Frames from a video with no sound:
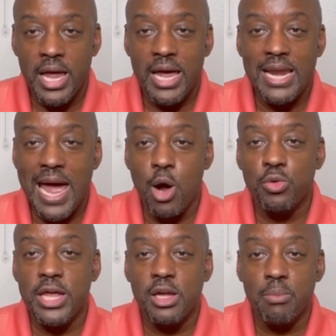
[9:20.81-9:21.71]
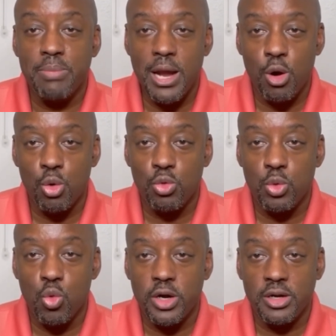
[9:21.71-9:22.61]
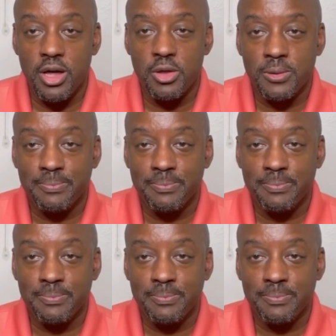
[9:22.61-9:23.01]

and how they compare with one another.